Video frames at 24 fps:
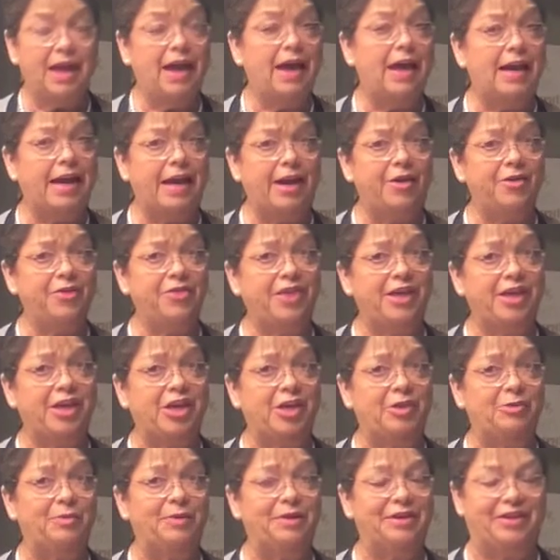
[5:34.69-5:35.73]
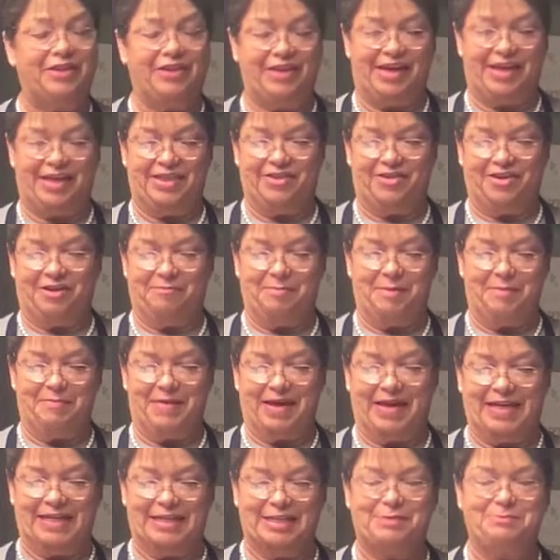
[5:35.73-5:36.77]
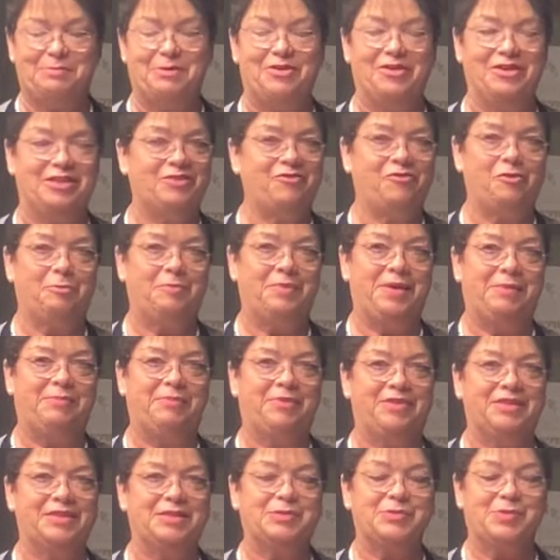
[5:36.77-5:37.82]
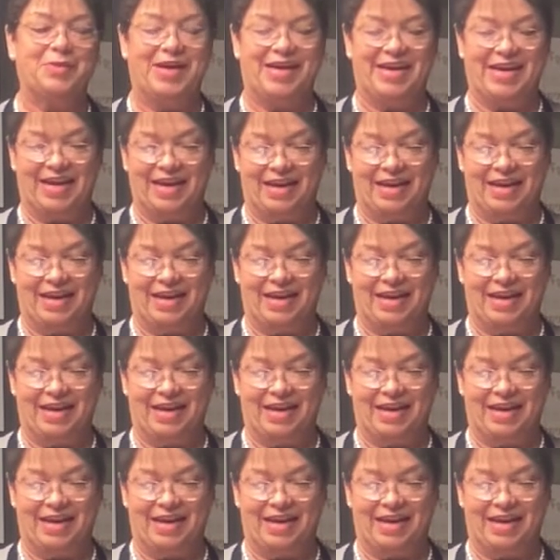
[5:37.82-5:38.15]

And I don't think you will either. I've been making smoothies for people this week